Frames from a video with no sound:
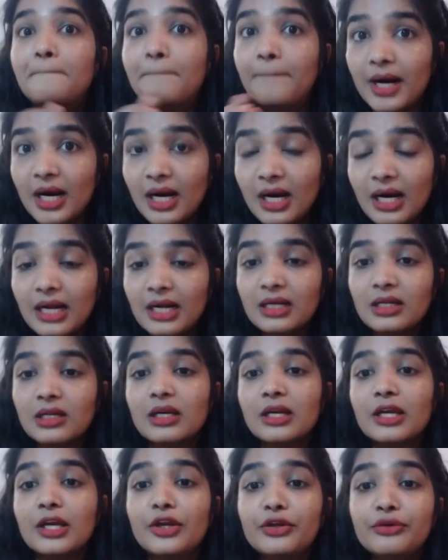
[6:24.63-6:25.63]
But
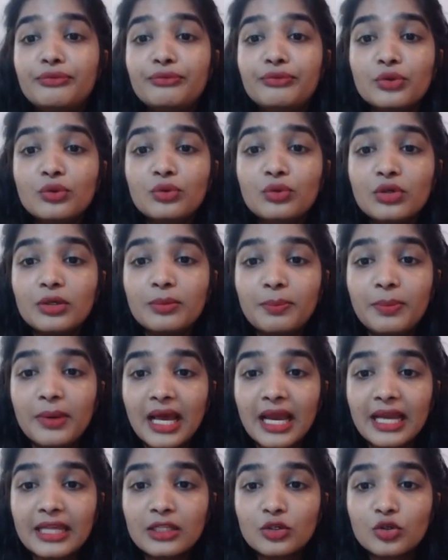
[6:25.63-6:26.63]
if you
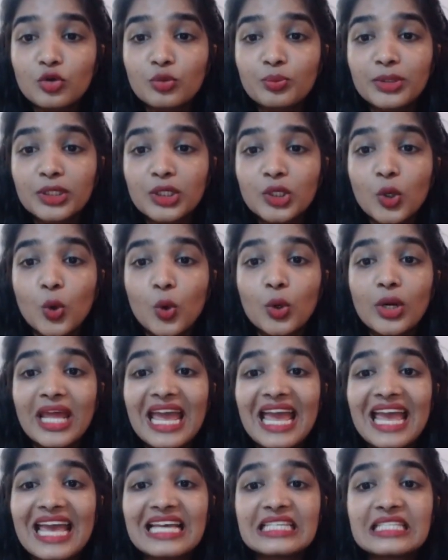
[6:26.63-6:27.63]
apply the coupon
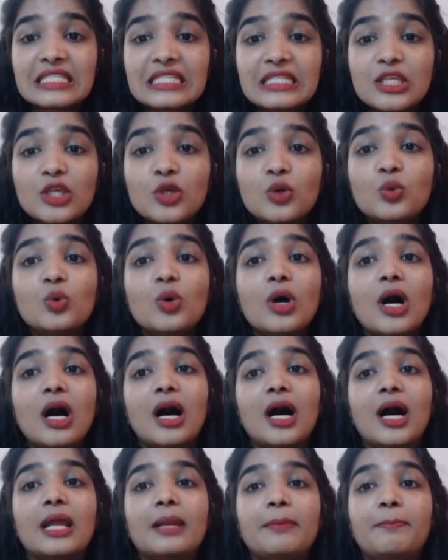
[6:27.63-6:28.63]
code S U
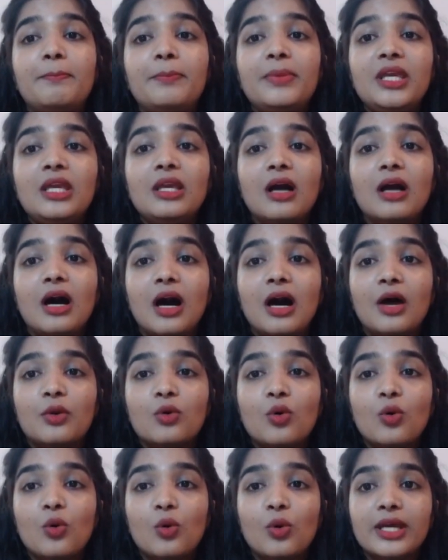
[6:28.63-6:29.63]
R P
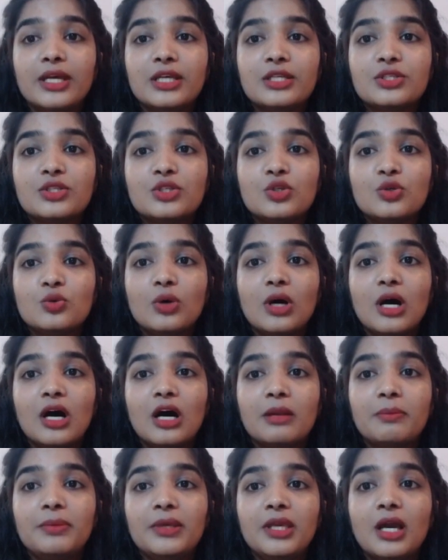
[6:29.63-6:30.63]
R O, S U
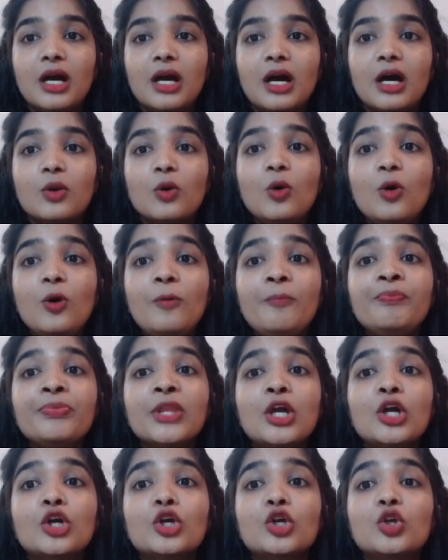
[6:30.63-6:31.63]
R P R
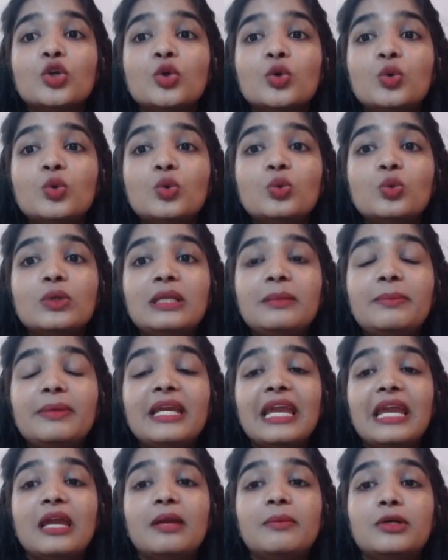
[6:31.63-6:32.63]
O, you will
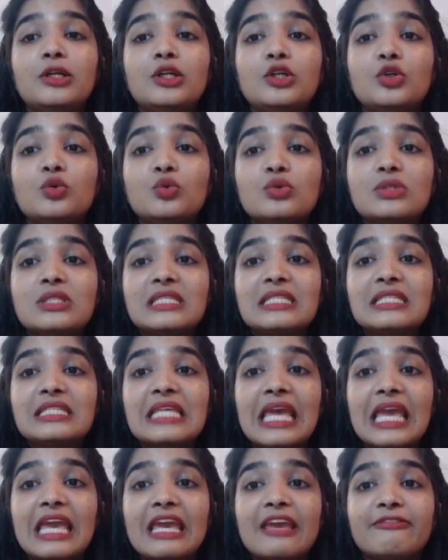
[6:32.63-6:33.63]
be able to
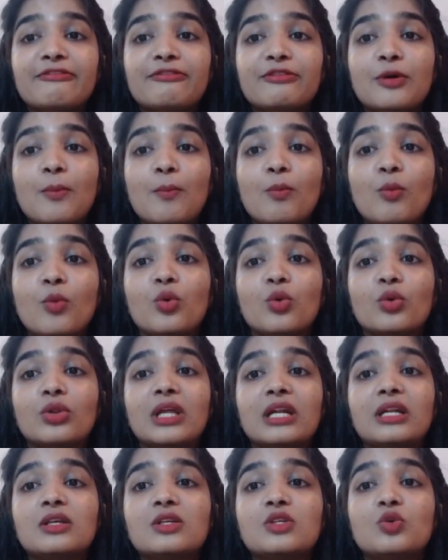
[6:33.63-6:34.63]
save more.
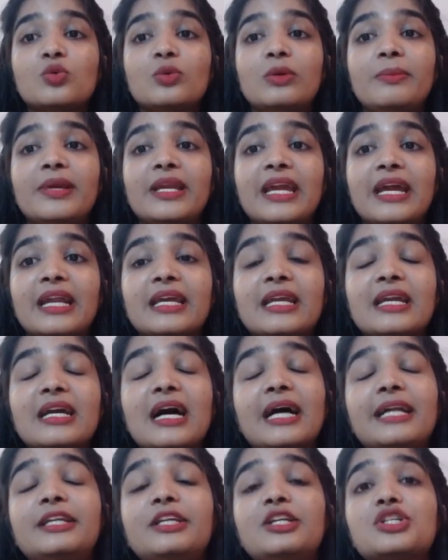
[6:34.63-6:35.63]
That is, you will be getting
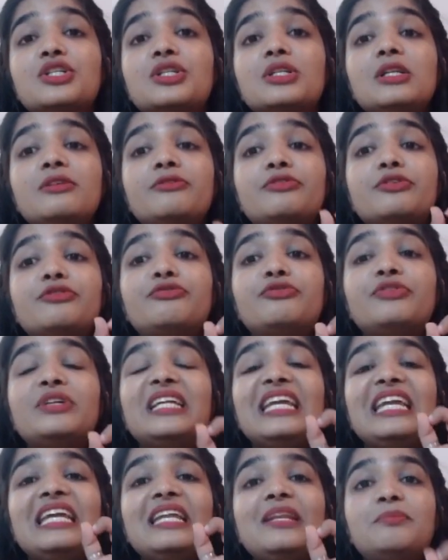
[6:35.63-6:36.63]
additional
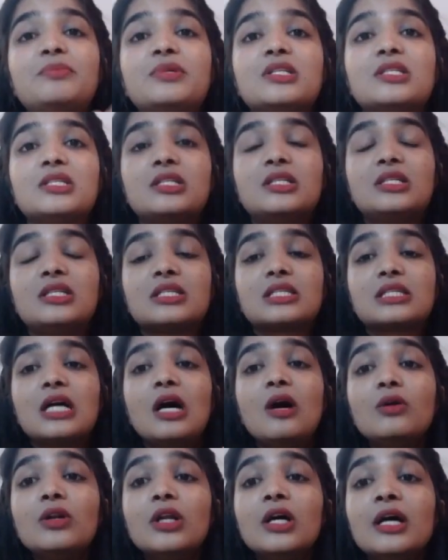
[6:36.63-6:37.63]
fifteen percent
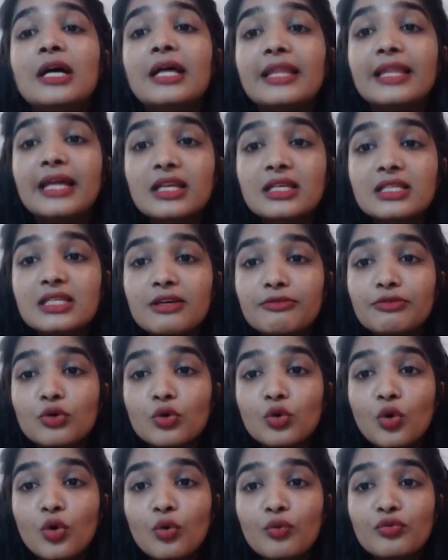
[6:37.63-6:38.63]
discount. That is, if
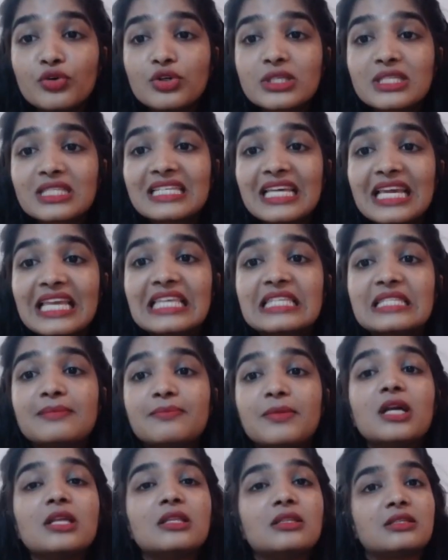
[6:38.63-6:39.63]
you go for six
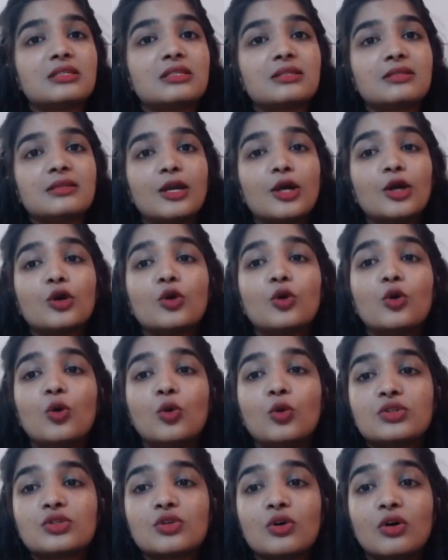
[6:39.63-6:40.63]
months
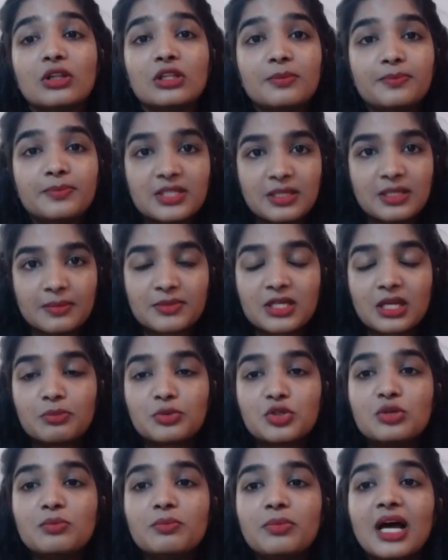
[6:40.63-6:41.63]
course or the
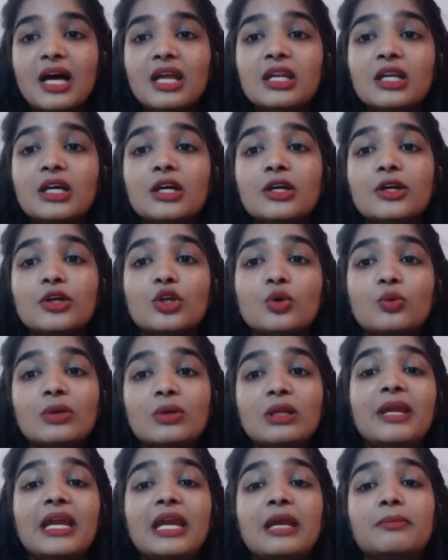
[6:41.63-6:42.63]
subscription plan, you
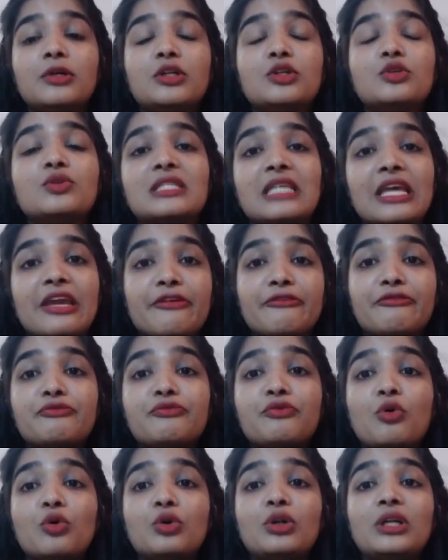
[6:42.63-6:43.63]
will be able to save
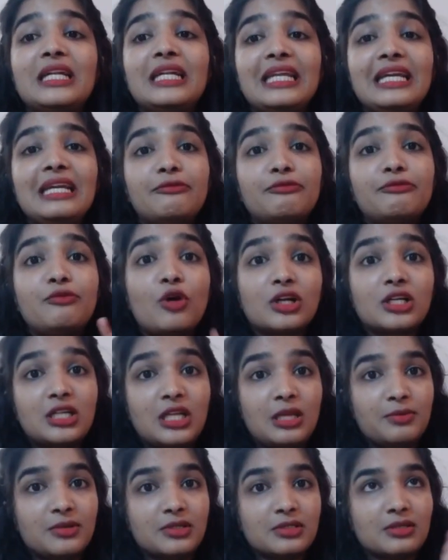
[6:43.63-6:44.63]
forty,
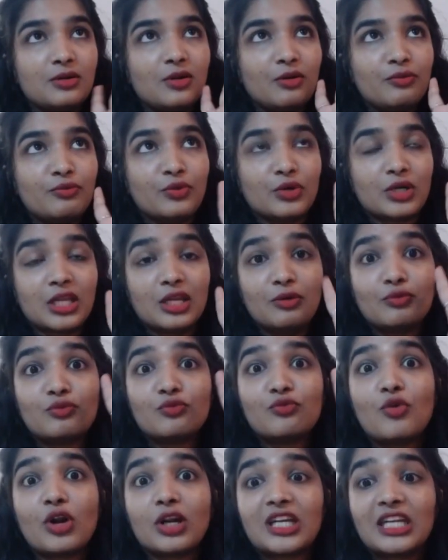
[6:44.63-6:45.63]
forty percent, not
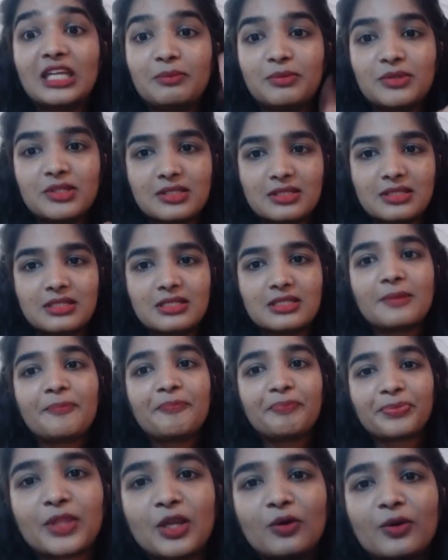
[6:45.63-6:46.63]
fourteen, forty percent.
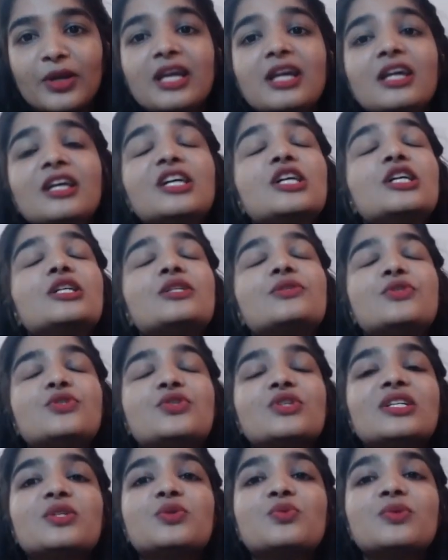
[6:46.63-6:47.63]
Okay, so
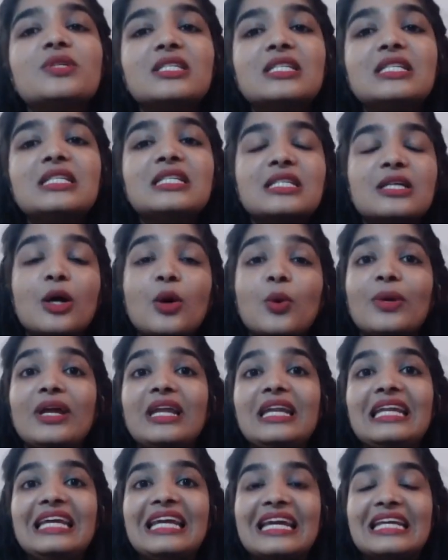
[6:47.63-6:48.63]
just visit
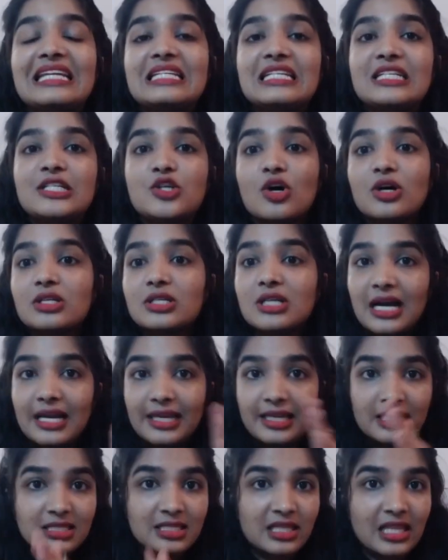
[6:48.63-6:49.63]
v d n t dot
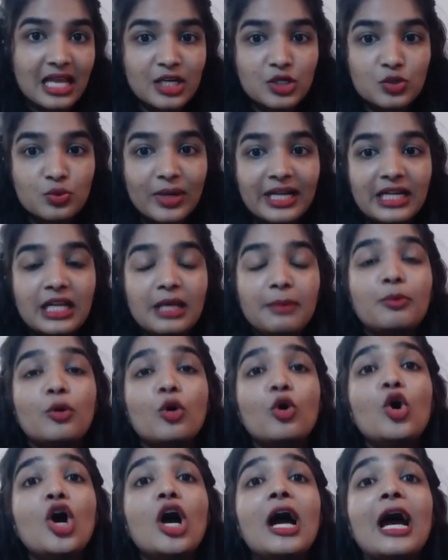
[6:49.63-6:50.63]
in slash y t
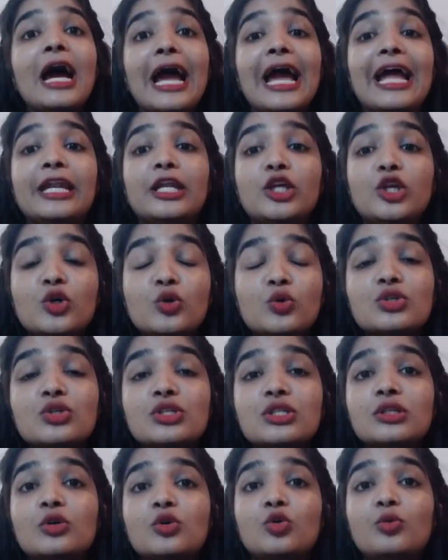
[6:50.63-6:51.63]
pro and
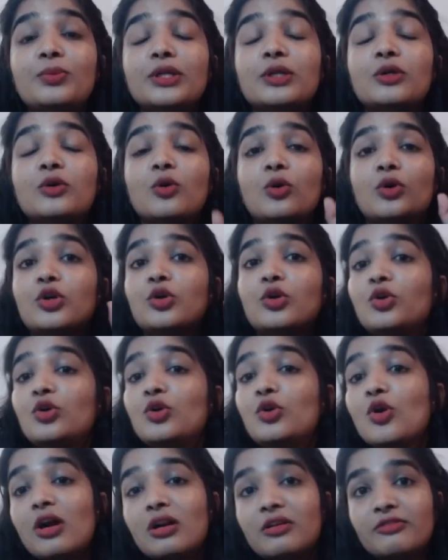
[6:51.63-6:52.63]
use the coupon code. Do
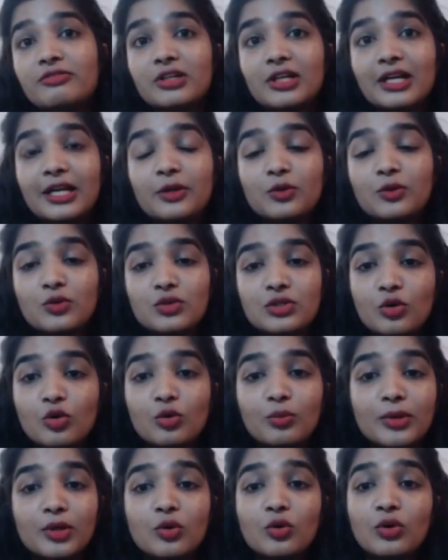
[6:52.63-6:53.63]
not forget to use the
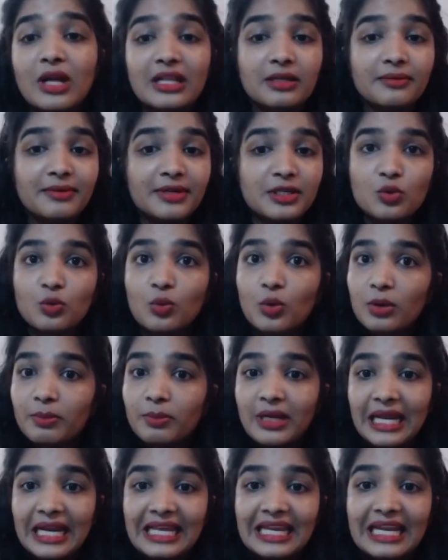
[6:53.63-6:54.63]
coupon code, otherwise you
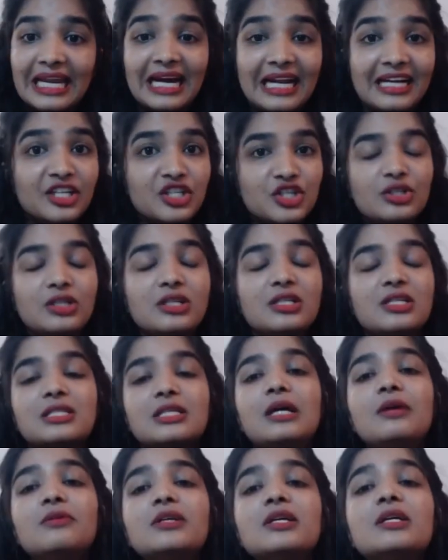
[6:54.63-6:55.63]
won't be getting additional
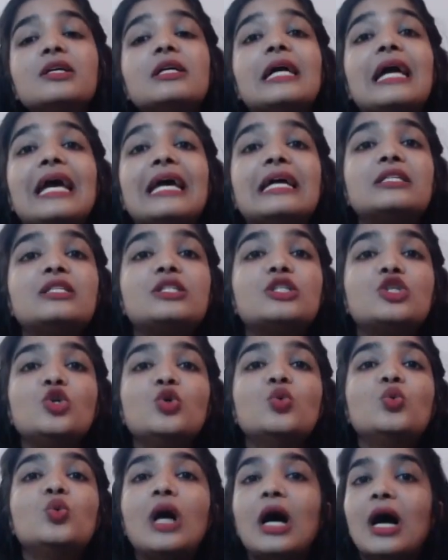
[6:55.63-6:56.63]
discount, S
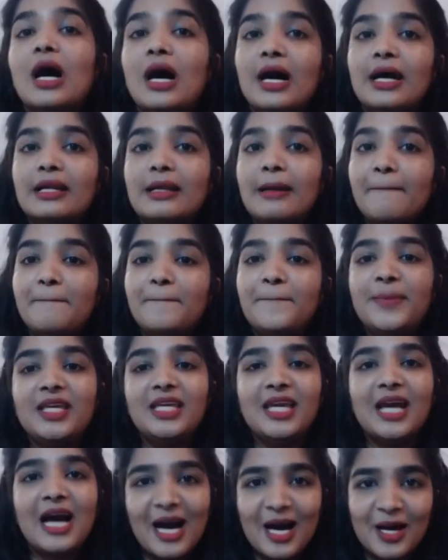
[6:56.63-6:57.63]
U R
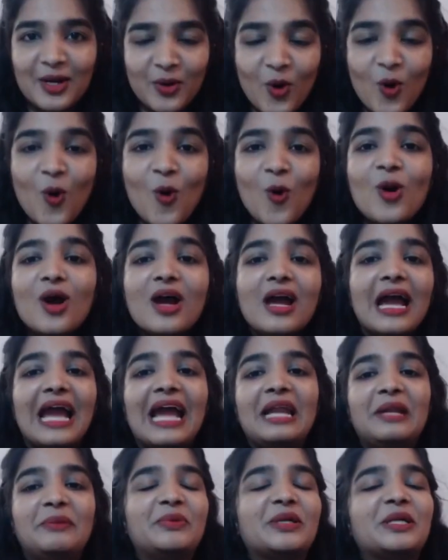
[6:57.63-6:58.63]
P R O,
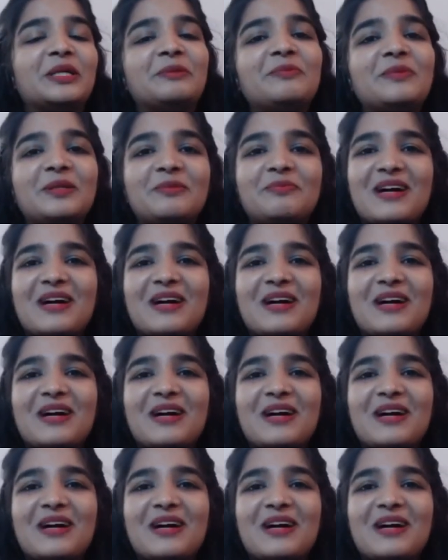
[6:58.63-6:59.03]
and become a